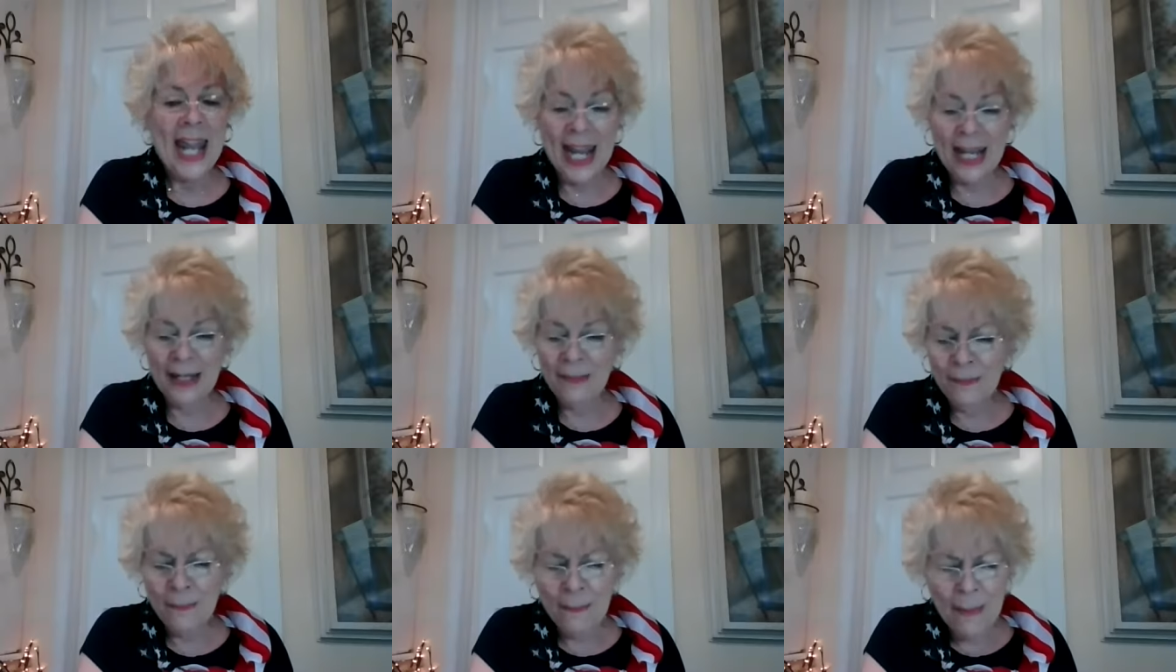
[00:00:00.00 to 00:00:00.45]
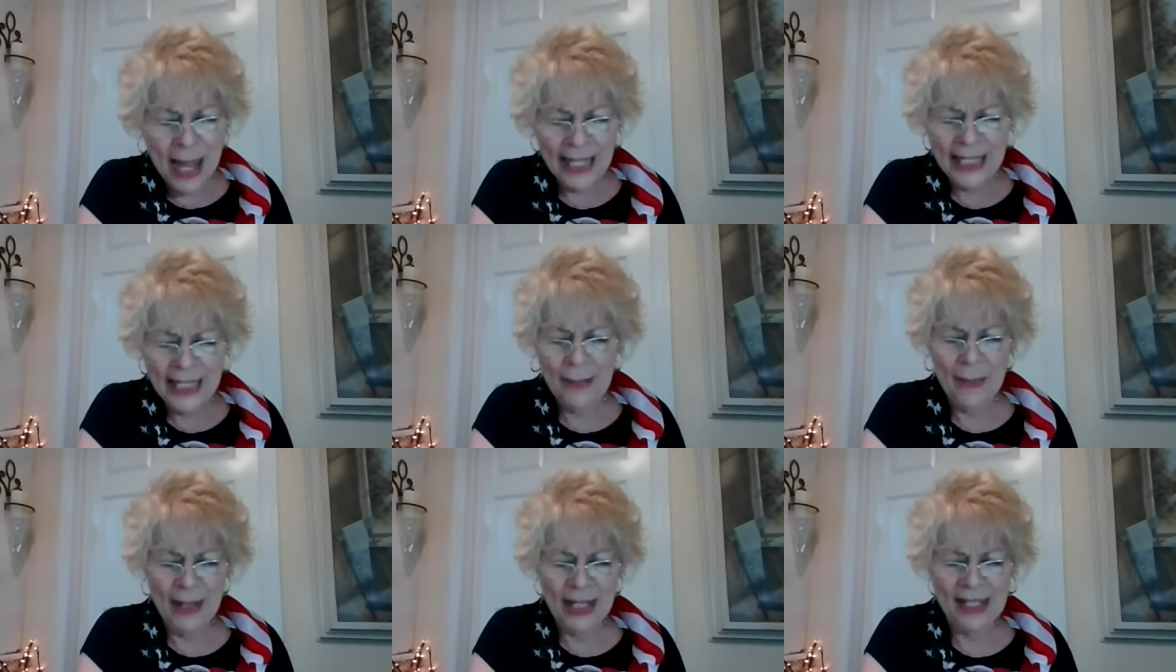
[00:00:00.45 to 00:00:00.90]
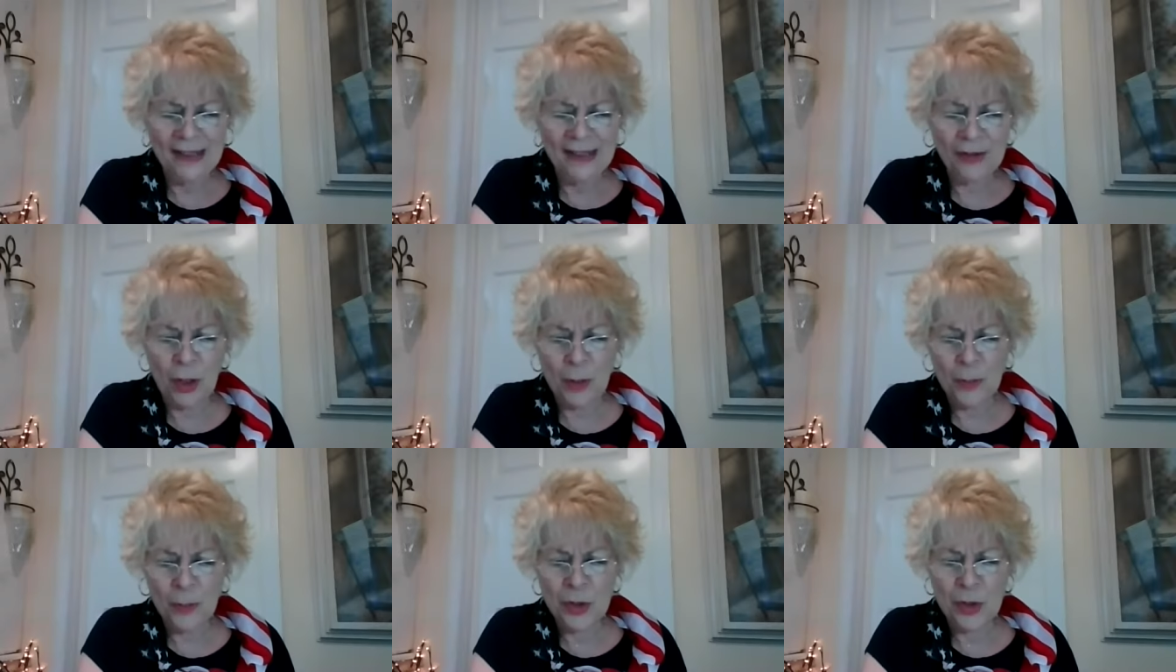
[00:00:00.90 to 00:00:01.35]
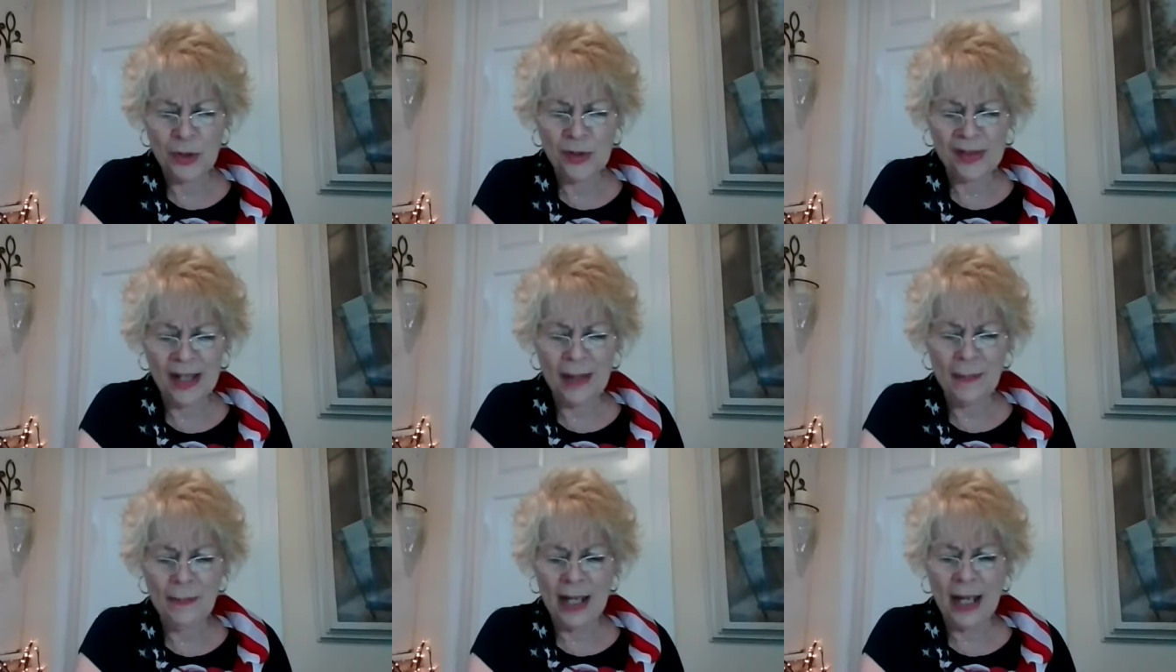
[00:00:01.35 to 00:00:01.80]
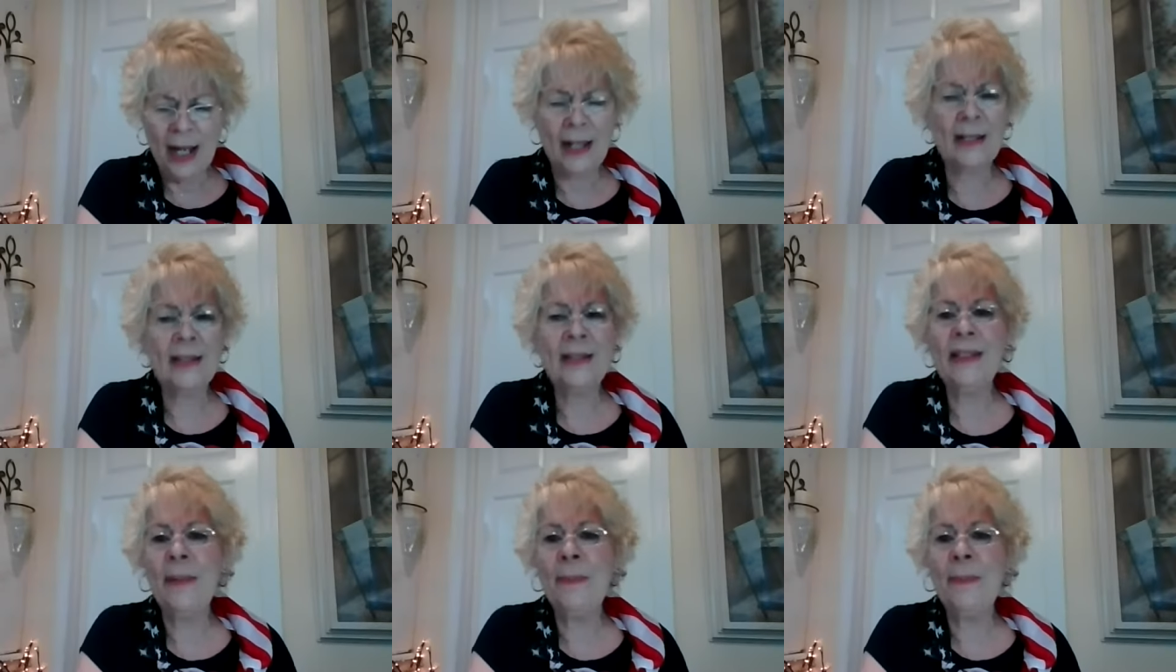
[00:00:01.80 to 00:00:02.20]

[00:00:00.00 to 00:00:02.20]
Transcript: And many, many scriptures. Let, uh,